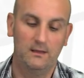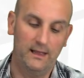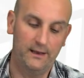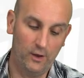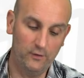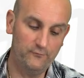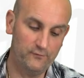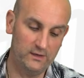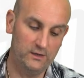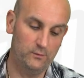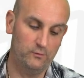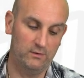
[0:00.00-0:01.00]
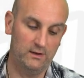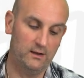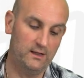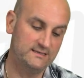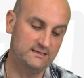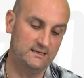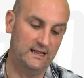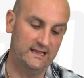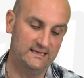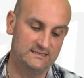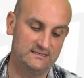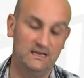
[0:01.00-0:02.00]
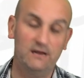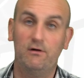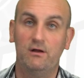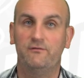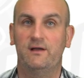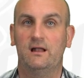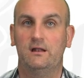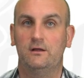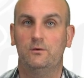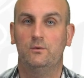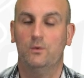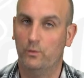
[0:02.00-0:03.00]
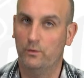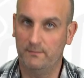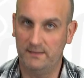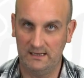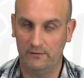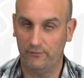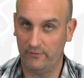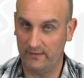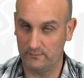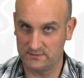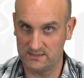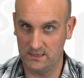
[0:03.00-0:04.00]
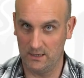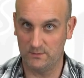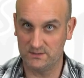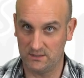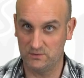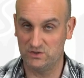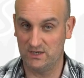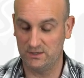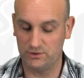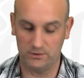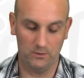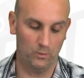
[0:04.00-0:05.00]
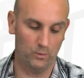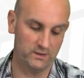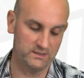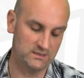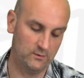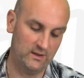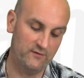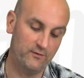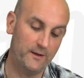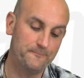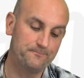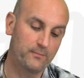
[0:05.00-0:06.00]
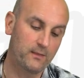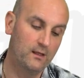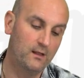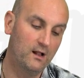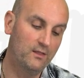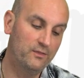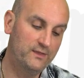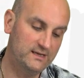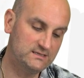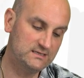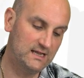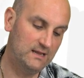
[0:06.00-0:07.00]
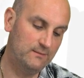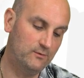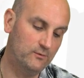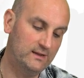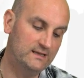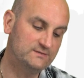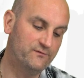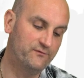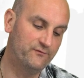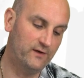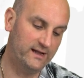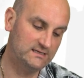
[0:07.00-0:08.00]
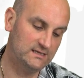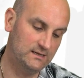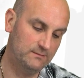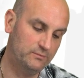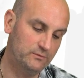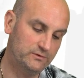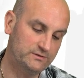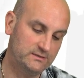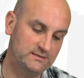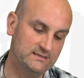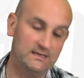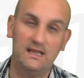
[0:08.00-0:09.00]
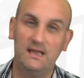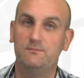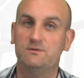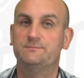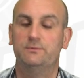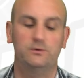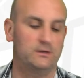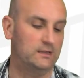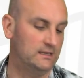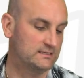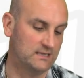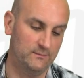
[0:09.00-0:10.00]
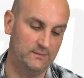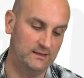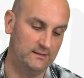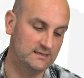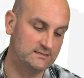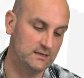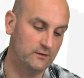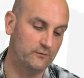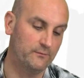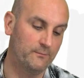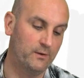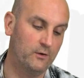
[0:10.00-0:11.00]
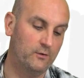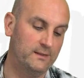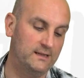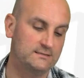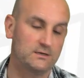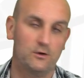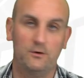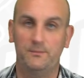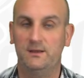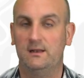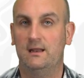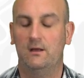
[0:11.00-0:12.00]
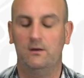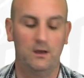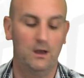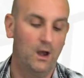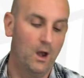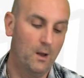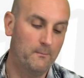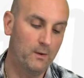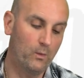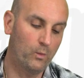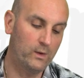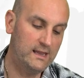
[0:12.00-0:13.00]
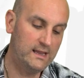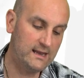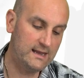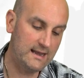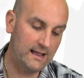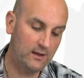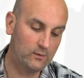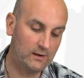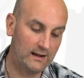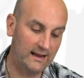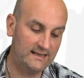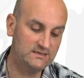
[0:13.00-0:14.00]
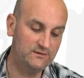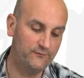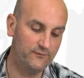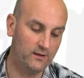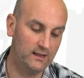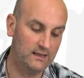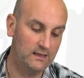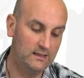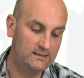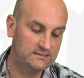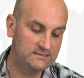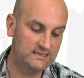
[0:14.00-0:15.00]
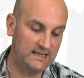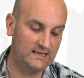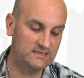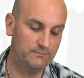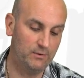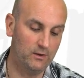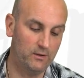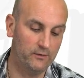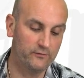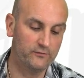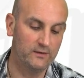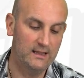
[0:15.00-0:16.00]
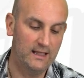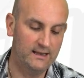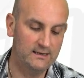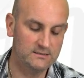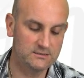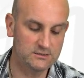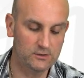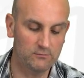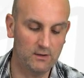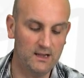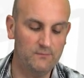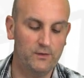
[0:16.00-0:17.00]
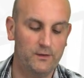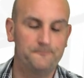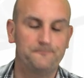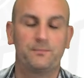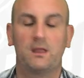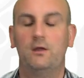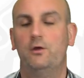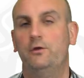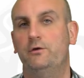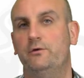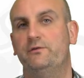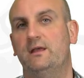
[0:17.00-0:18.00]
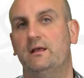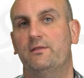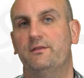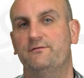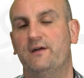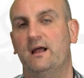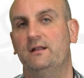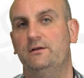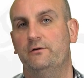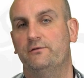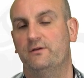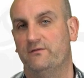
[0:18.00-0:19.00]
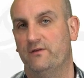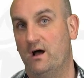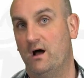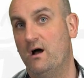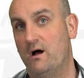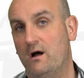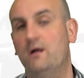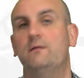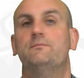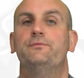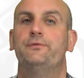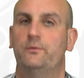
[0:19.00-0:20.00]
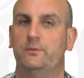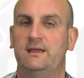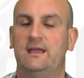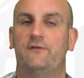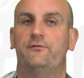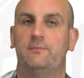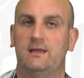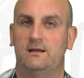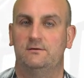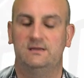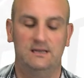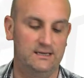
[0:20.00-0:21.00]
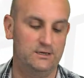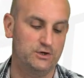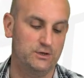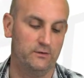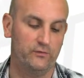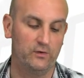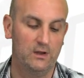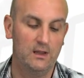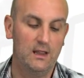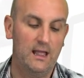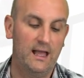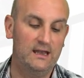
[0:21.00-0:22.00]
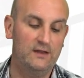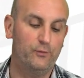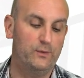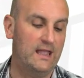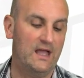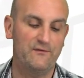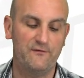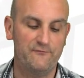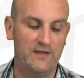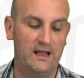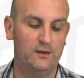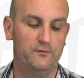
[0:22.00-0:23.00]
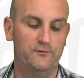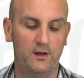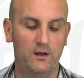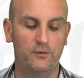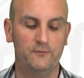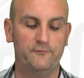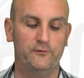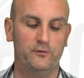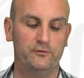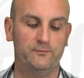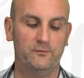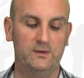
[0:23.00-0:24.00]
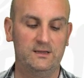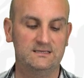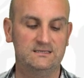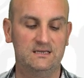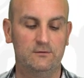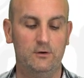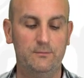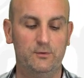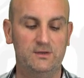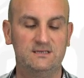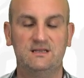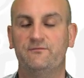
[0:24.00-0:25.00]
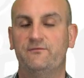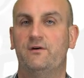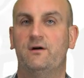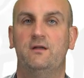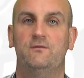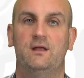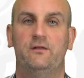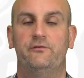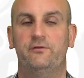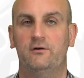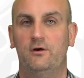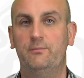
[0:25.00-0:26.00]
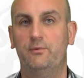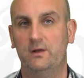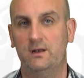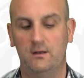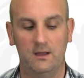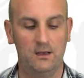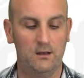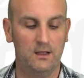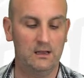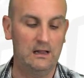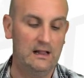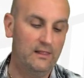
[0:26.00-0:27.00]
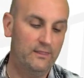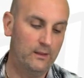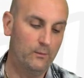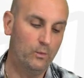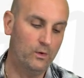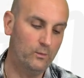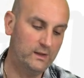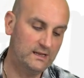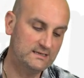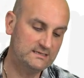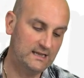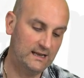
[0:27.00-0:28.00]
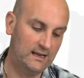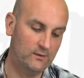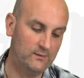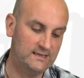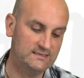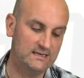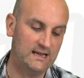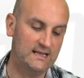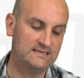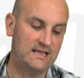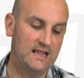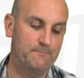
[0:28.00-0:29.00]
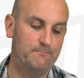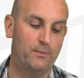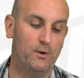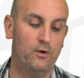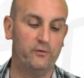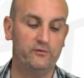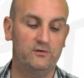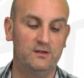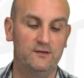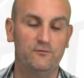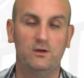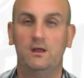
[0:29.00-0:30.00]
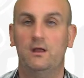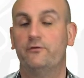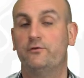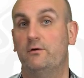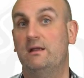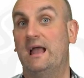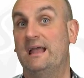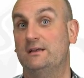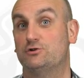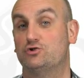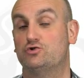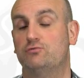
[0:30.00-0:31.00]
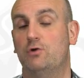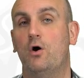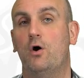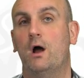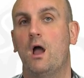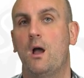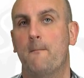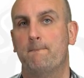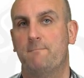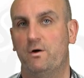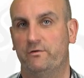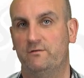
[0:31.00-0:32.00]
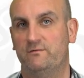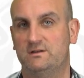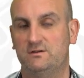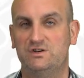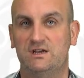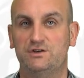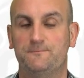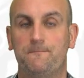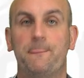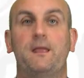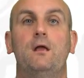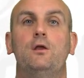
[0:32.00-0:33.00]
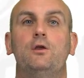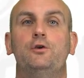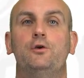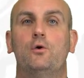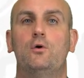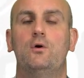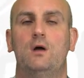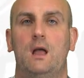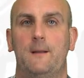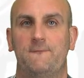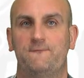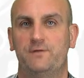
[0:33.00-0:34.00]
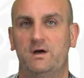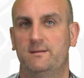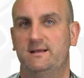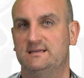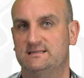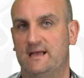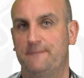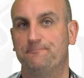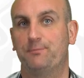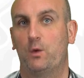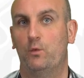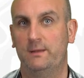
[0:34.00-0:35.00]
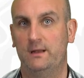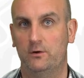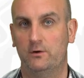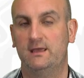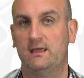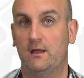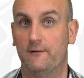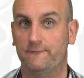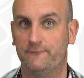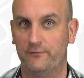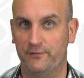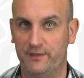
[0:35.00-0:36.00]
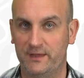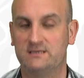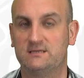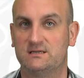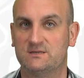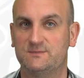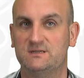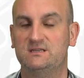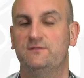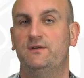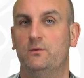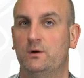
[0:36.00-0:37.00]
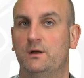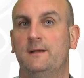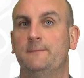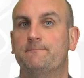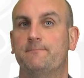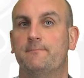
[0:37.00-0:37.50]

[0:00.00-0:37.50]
And hopefully you would realize that a zero value would mean that there was no association whatsoever. This table is vitally important. It's in the Cambridge book, it's going to be in these notes, by all means copy it down. But we can now classify scatter plots and describe them using the values of R that we get from calculations. And if we have a value of R that falls between 0.75 and 0.99, then what we can say now is it has a positive sorry, a strong positive association. Your third math exam will be looking for this specific wording.